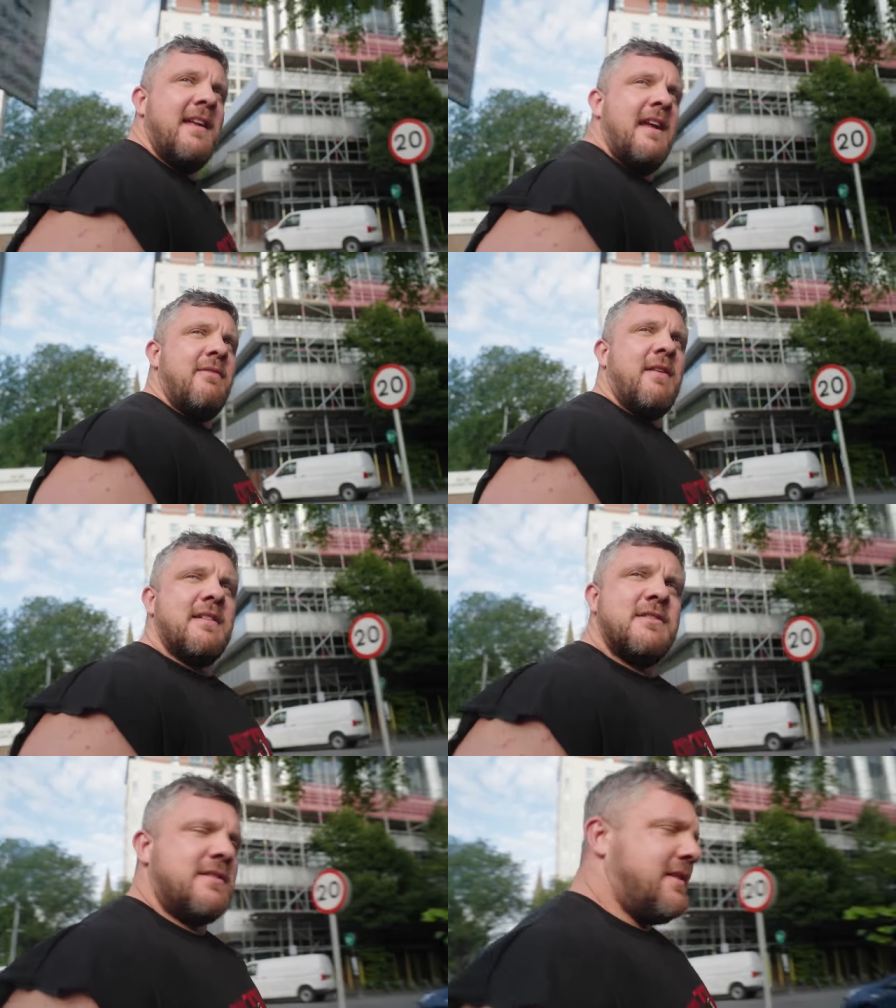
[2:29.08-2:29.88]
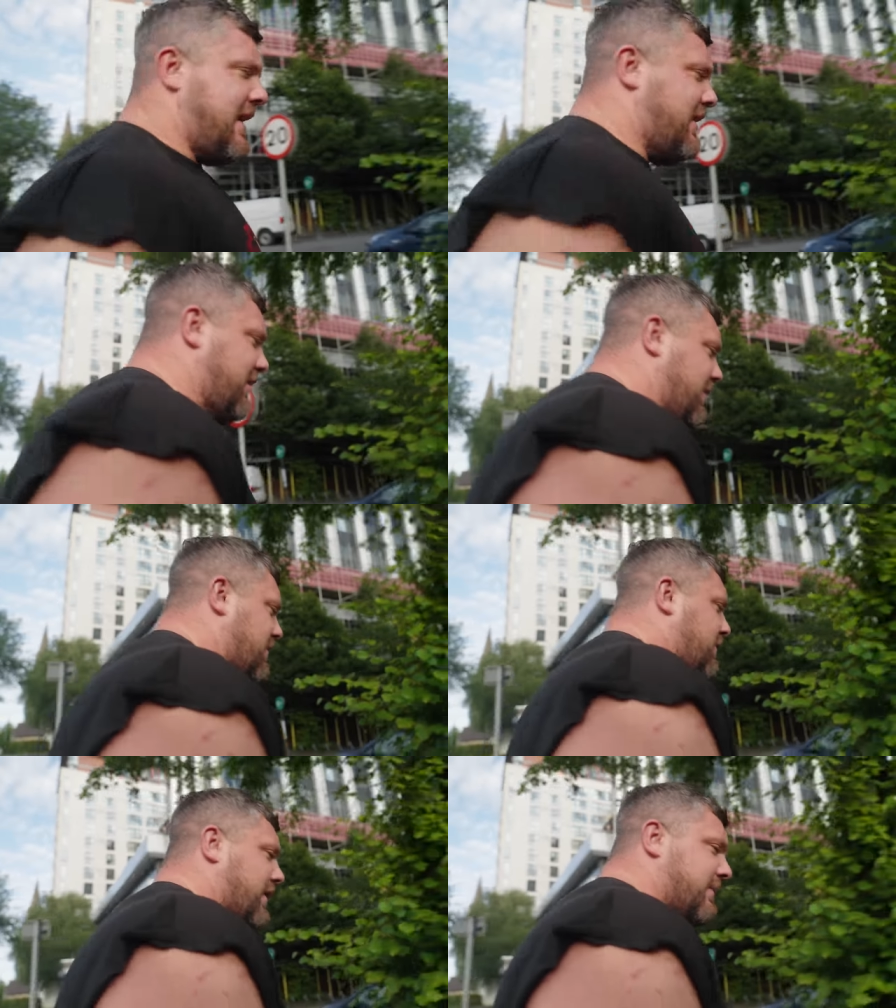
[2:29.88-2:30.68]
if that's anything to
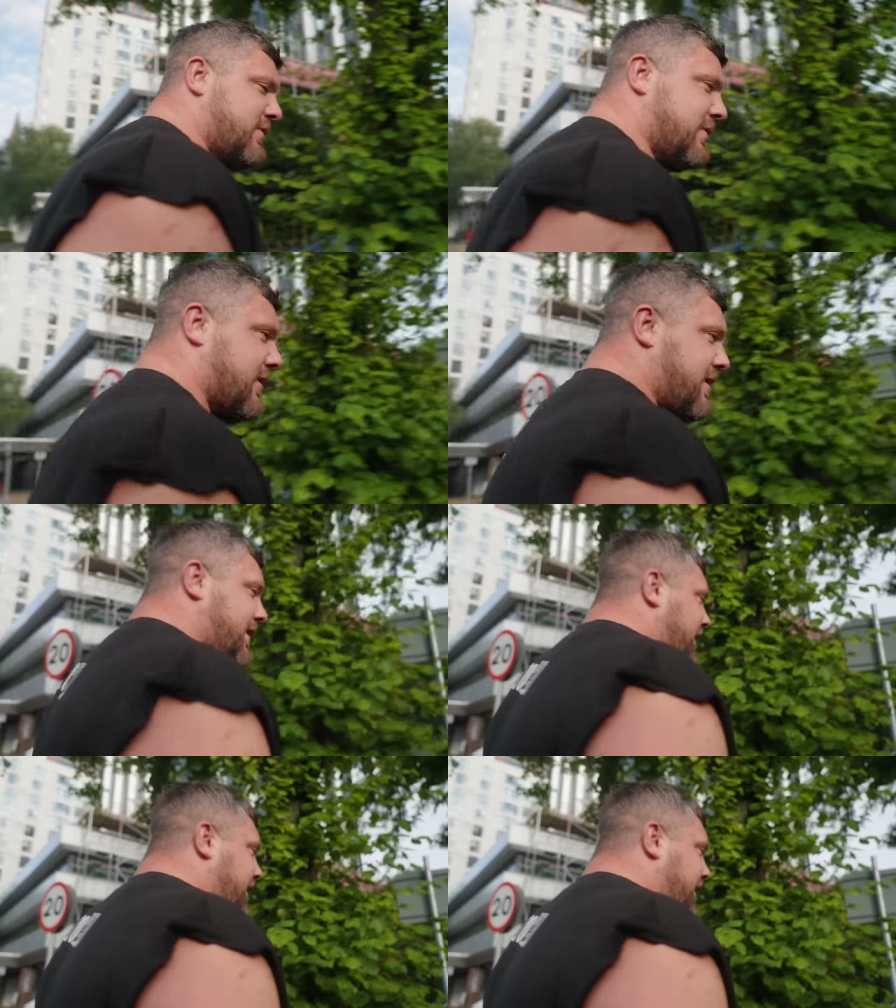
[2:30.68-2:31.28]
go on, I'm sure